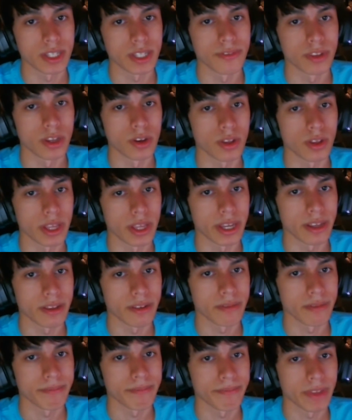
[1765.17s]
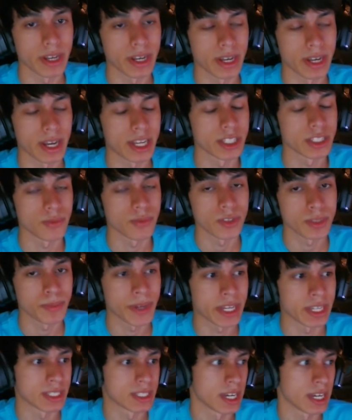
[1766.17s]
even though like because I wasn't
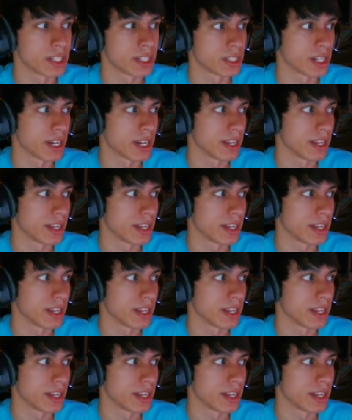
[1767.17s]
paying attention.